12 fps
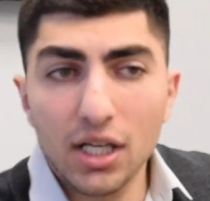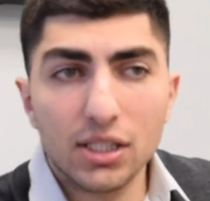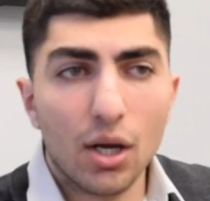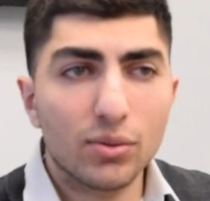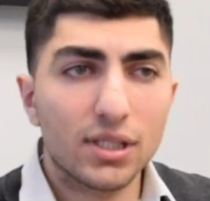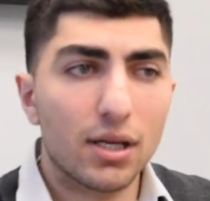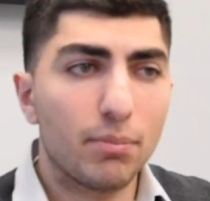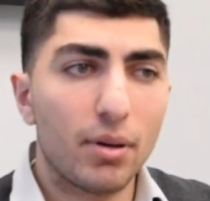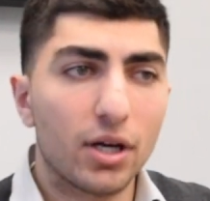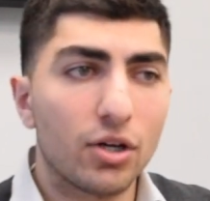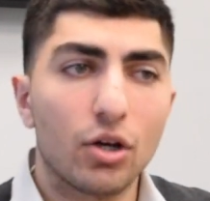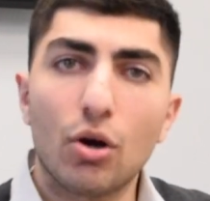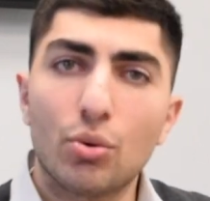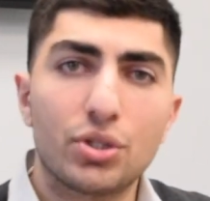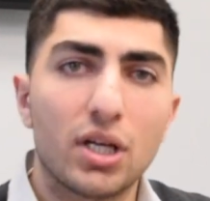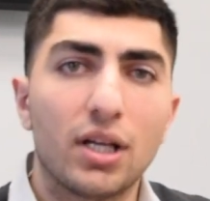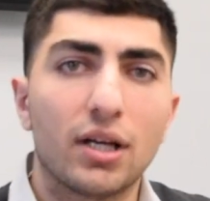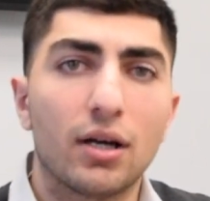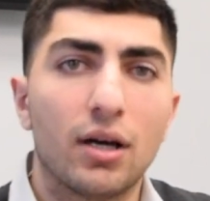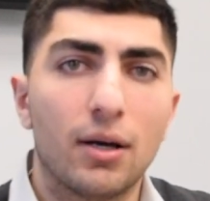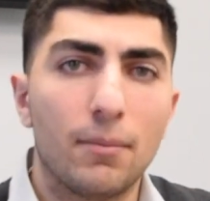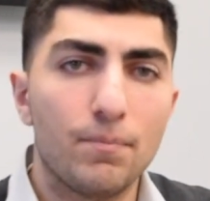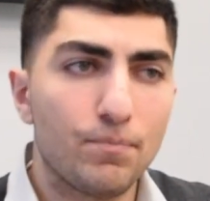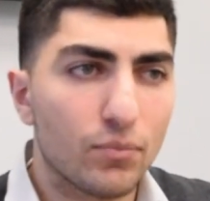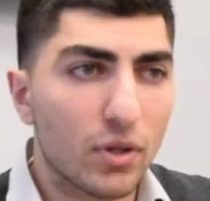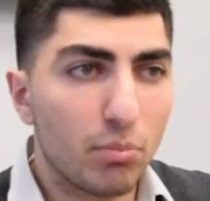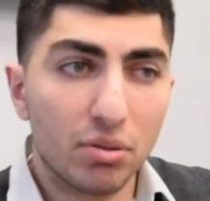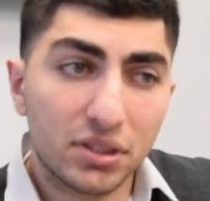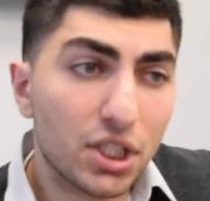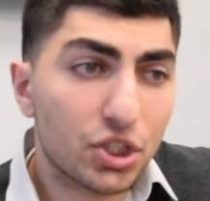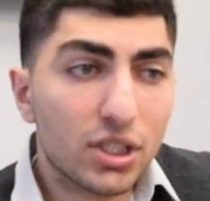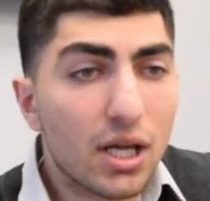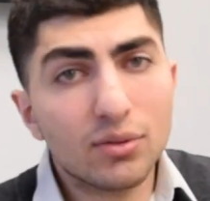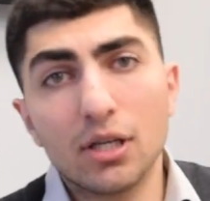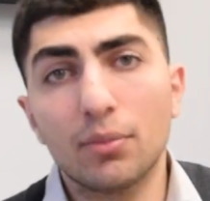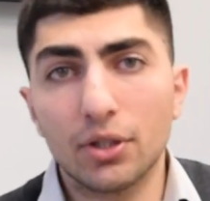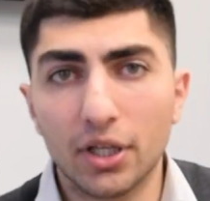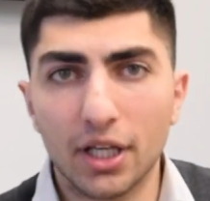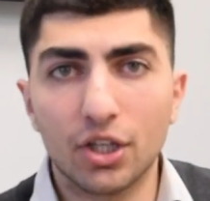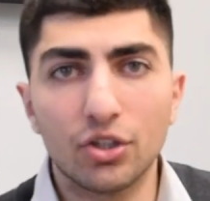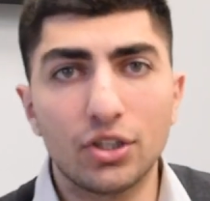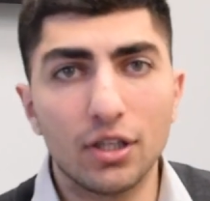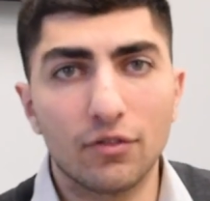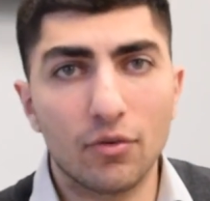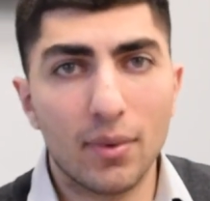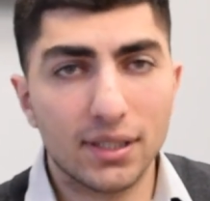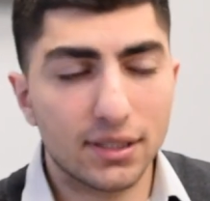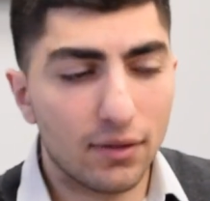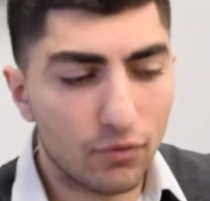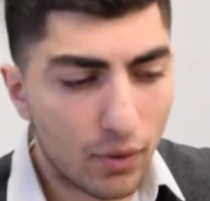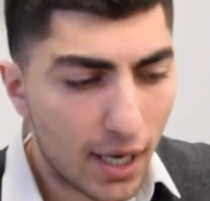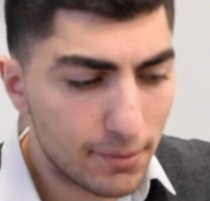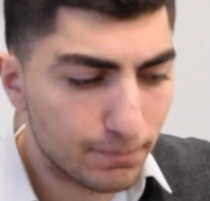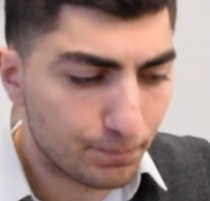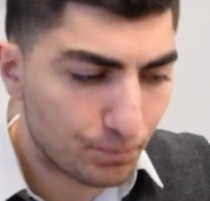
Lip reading: So I was at a better negotiating position. I was able to get a good deal for myself, right?